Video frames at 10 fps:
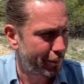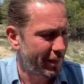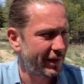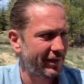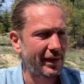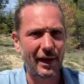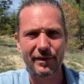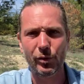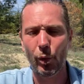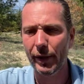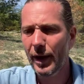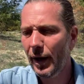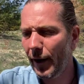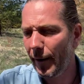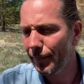beating and so on,
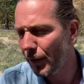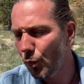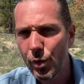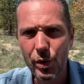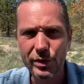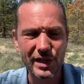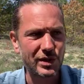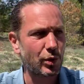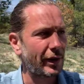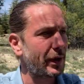the roots and so on.